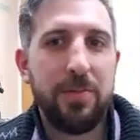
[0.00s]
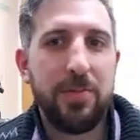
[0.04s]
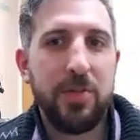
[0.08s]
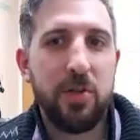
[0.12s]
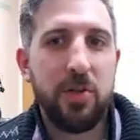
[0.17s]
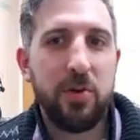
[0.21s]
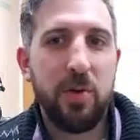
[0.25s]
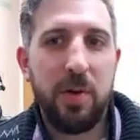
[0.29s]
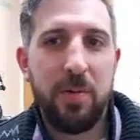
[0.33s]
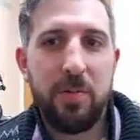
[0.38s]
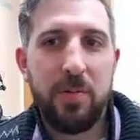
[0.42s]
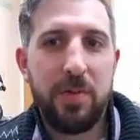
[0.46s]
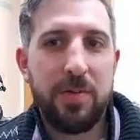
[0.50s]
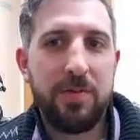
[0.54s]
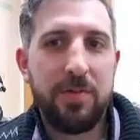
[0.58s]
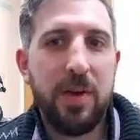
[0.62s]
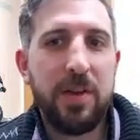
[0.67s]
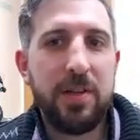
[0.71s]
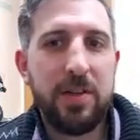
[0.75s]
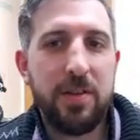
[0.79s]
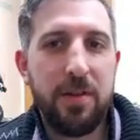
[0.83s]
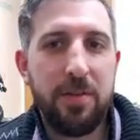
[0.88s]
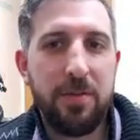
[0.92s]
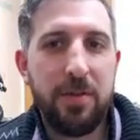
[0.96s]
So
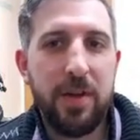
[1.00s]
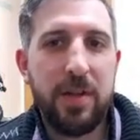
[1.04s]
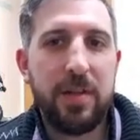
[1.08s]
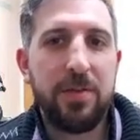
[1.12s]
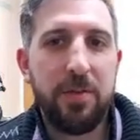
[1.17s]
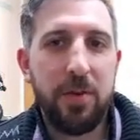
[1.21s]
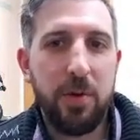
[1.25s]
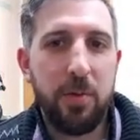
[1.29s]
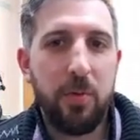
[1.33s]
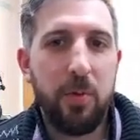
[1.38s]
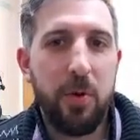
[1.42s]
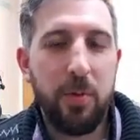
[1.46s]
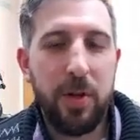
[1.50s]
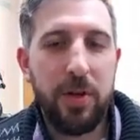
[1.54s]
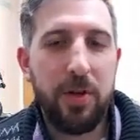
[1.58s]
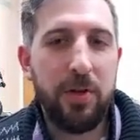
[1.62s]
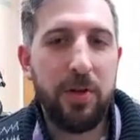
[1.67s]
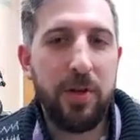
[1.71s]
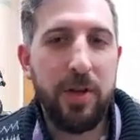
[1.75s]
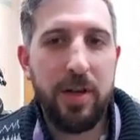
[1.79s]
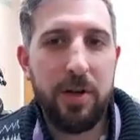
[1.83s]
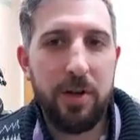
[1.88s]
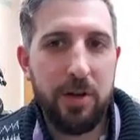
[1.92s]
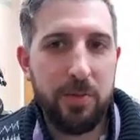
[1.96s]
effectively what we're doing
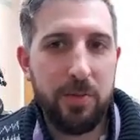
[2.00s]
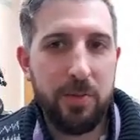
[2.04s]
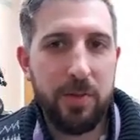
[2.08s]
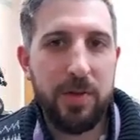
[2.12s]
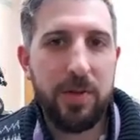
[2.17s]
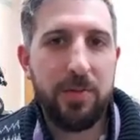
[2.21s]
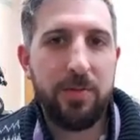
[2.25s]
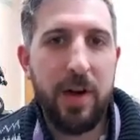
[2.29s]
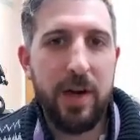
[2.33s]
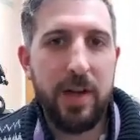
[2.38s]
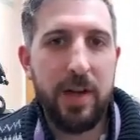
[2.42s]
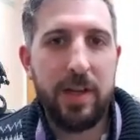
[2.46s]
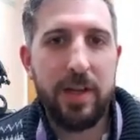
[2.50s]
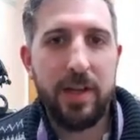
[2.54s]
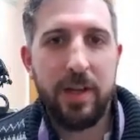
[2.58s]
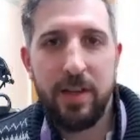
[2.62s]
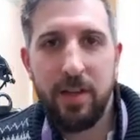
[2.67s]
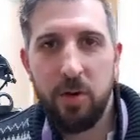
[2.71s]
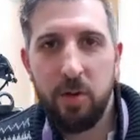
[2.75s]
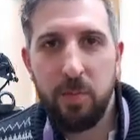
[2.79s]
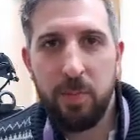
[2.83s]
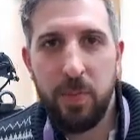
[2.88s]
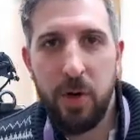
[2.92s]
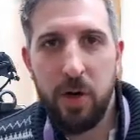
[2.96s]
here is we're defining a
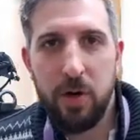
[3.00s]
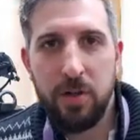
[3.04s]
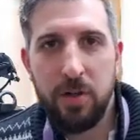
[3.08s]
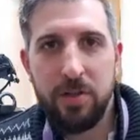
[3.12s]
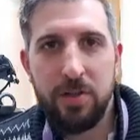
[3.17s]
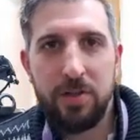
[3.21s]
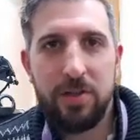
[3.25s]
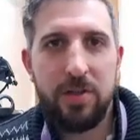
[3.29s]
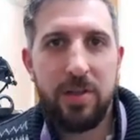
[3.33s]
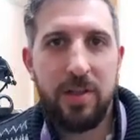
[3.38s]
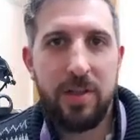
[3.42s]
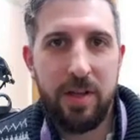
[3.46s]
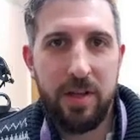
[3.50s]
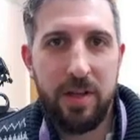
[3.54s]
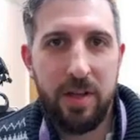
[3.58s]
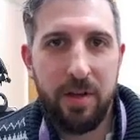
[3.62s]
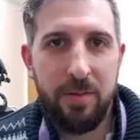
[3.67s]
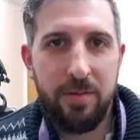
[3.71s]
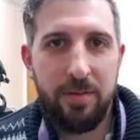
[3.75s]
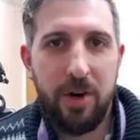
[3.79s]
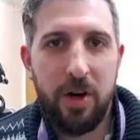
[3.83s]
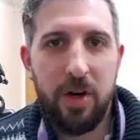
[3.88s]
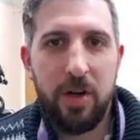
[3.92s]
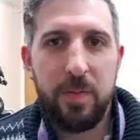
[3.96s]
little box, a little
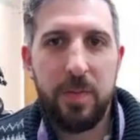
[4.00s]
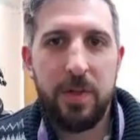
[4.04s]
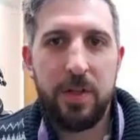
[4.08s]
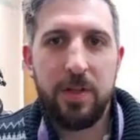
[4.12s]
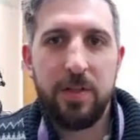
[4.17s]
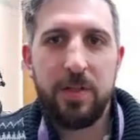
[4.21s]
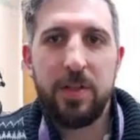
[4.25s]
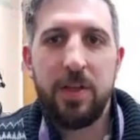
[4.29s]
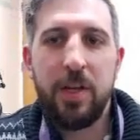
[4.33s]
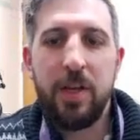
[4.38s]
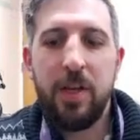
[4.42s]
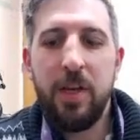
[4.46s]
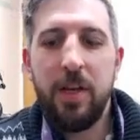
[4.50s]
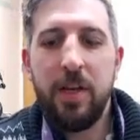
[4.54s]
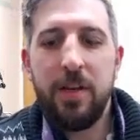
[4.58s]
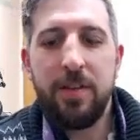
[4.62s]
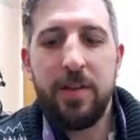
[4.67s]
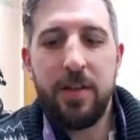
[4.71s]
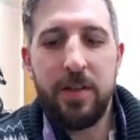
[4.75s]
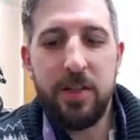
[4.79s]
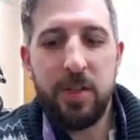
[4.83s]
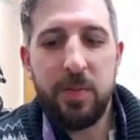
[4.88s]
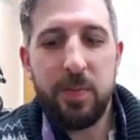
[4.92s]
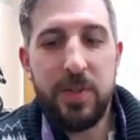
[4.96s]
environment that
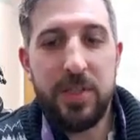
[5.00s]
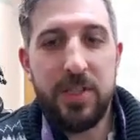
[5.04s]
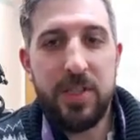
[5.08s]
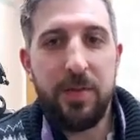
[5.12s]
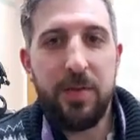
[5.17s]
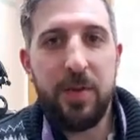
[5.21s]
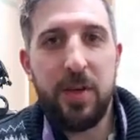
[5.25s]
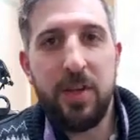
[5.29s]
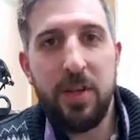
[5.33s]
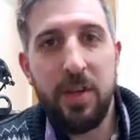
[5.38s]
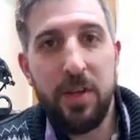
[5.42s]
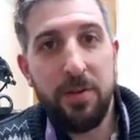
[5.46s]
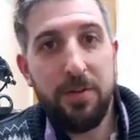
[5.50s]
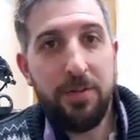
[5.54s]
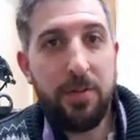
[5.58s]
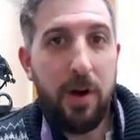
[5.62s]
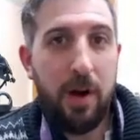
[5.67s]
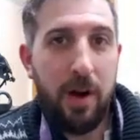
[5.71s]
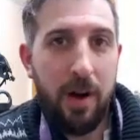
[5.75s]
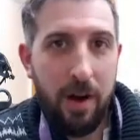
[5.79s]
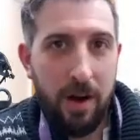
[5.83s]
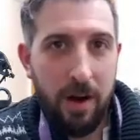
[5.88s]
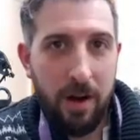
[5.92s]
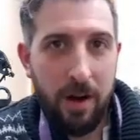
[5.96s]
is specifically for
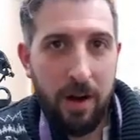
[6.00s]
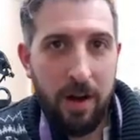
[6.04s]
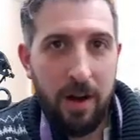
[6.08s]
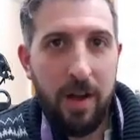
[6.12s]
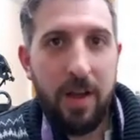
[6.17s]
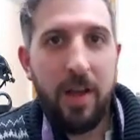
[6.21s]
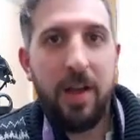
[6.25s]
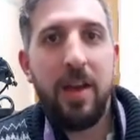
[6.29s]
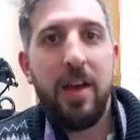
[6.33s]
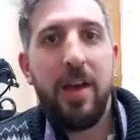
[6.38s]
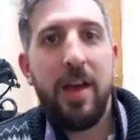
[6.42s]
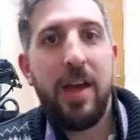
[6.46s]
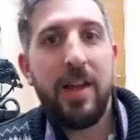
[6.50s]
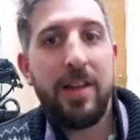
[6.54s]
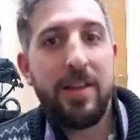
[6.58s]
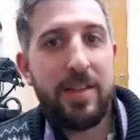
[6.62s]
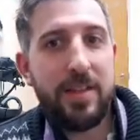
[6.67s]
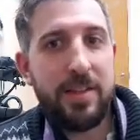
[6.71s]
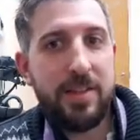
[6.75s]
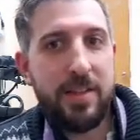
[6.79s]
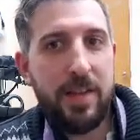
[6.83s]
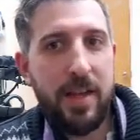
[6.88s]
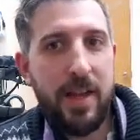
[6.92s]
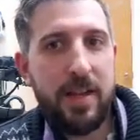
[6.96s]
our
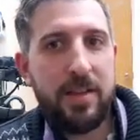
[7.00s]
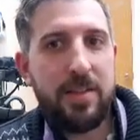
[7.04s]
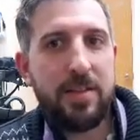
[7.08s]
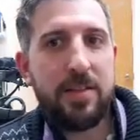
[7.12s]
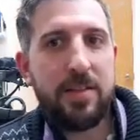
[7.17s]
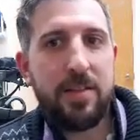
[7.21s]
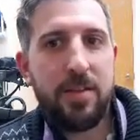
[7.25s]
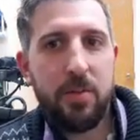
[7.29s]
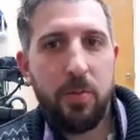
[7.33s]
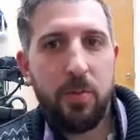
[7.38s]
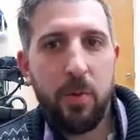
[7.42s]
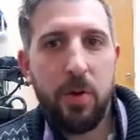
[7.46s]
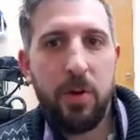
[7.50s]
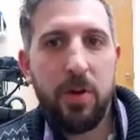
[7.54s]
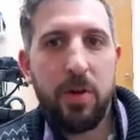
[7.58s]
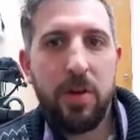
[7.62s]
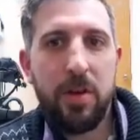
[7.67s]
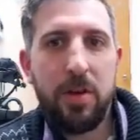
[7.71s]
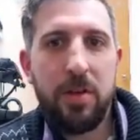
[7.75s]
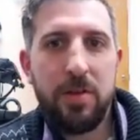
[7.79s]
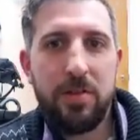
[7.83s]
NTCS work.